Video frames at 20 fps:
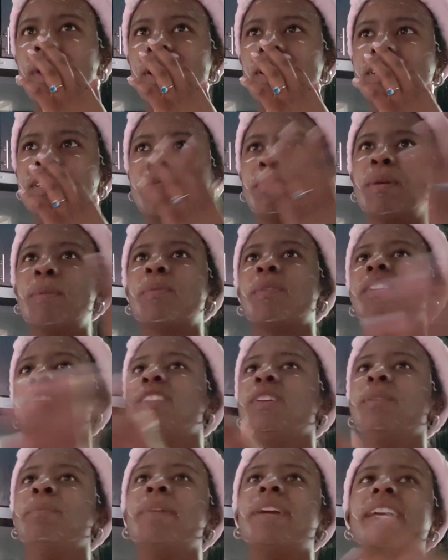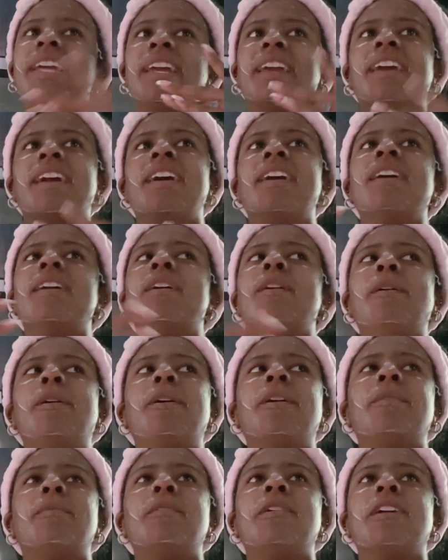cares if people are still making
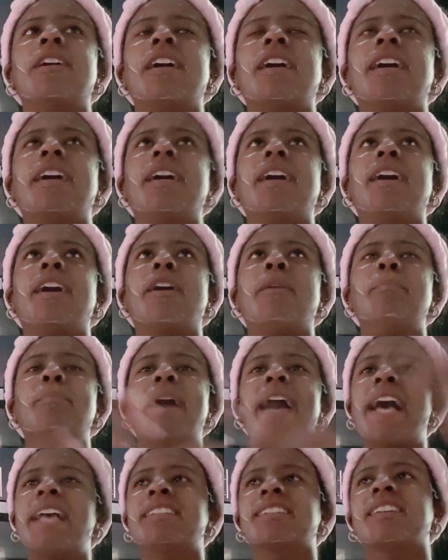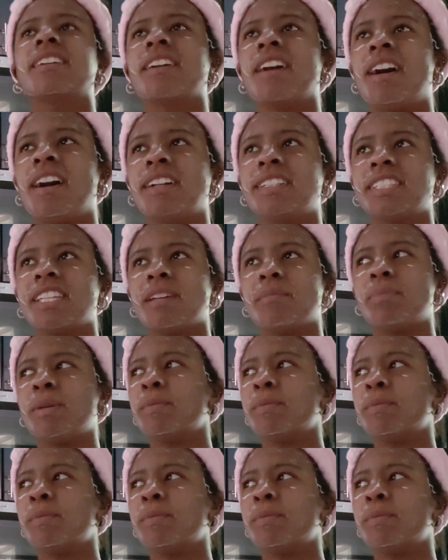mask content?